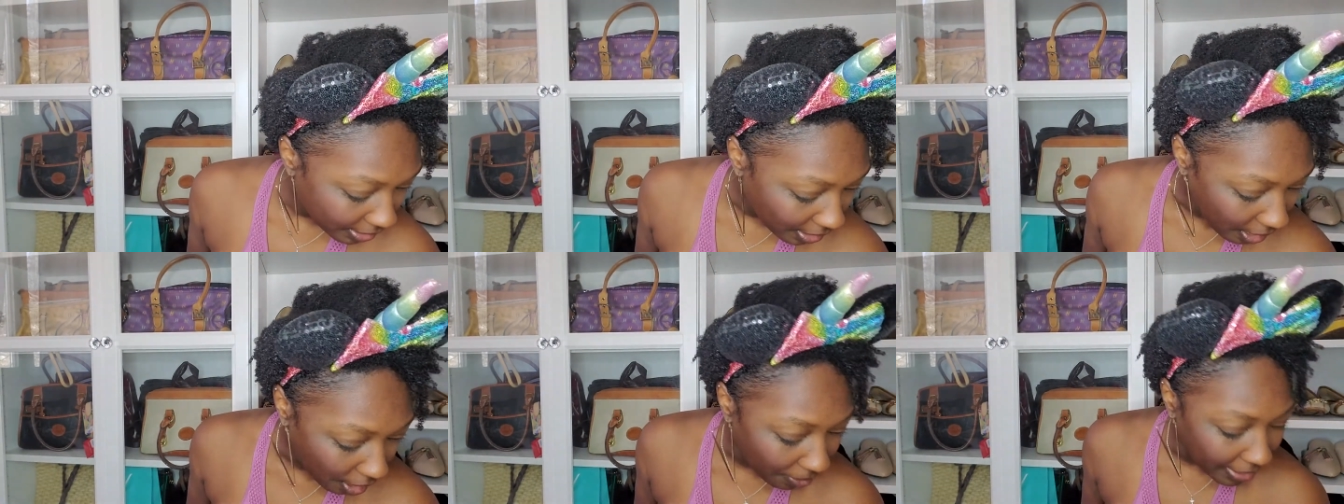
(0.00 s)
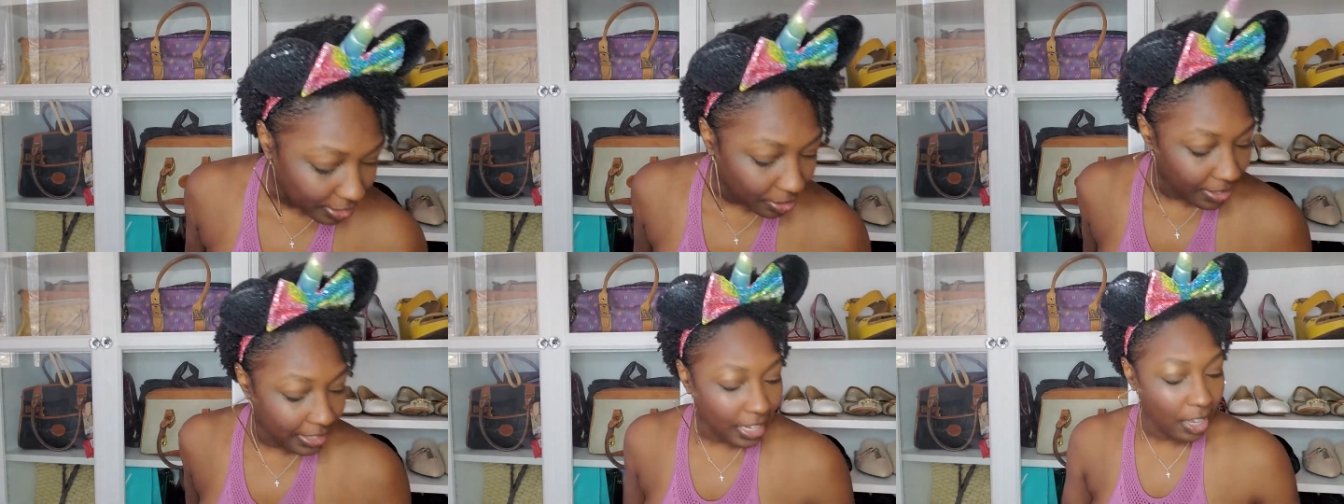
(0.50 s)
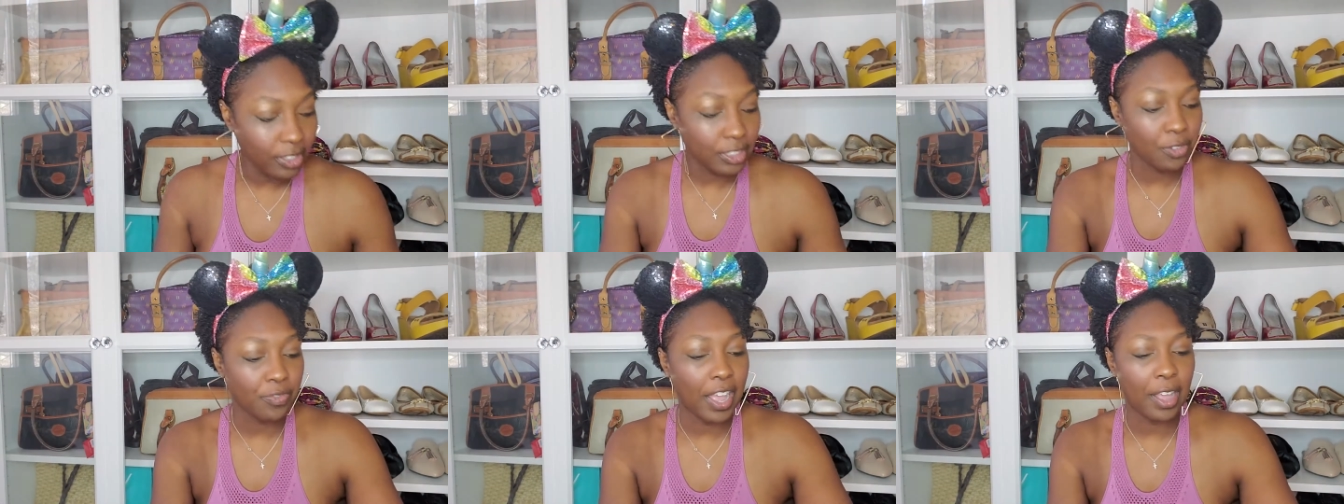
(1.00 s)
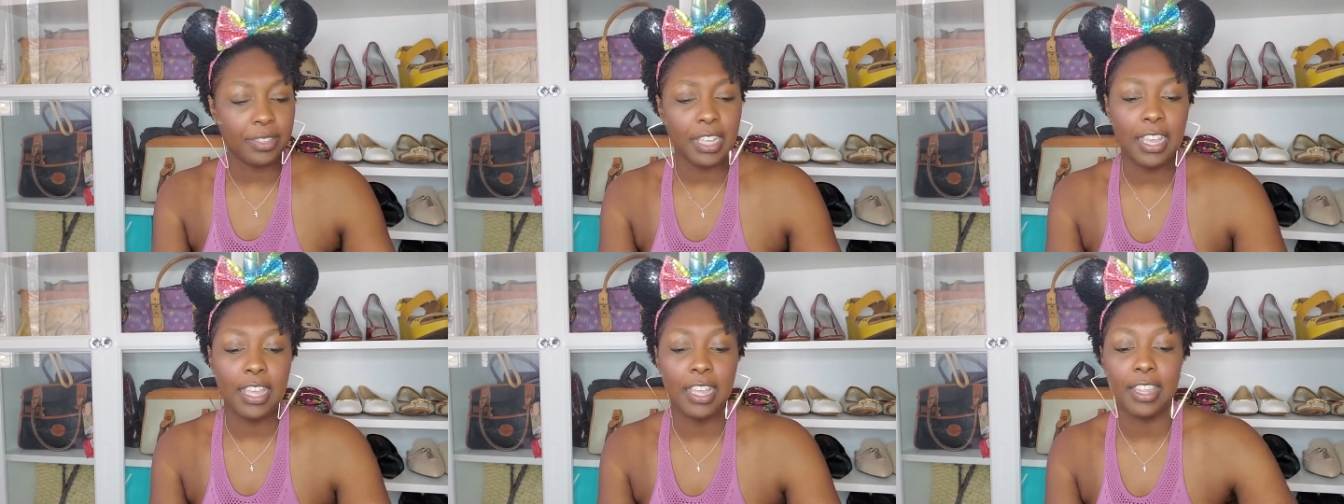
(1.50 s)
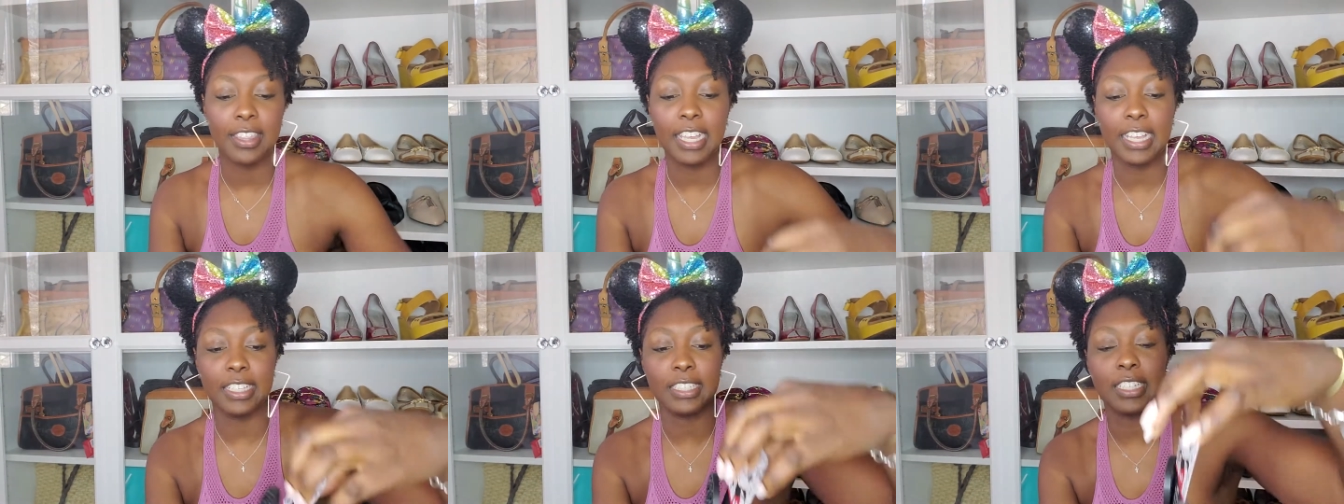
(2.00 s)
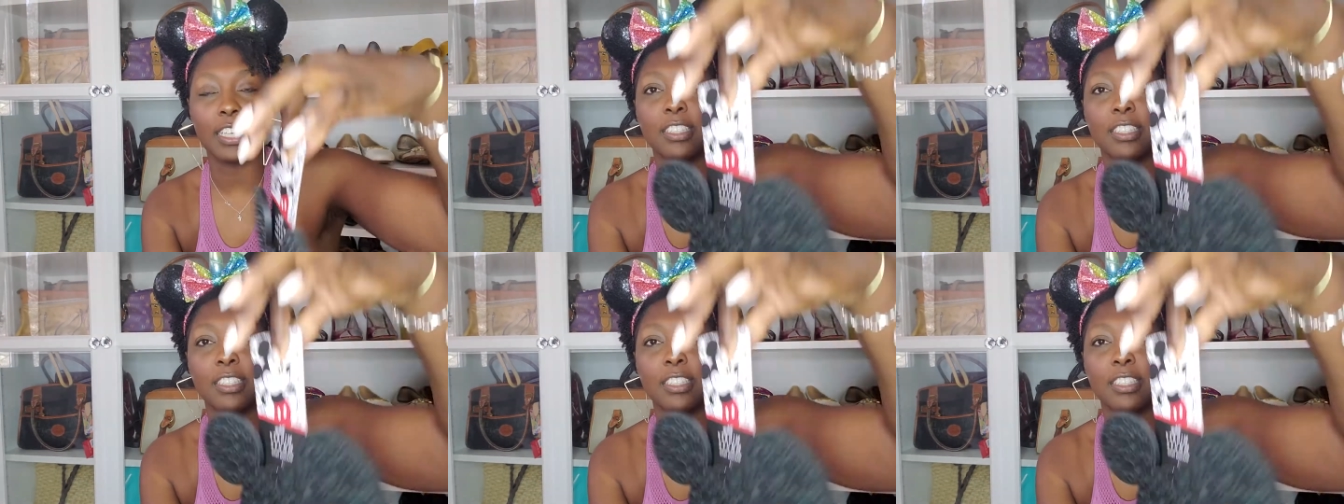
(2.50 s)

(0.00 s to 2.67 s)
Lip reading: All right, so then I also found this. It's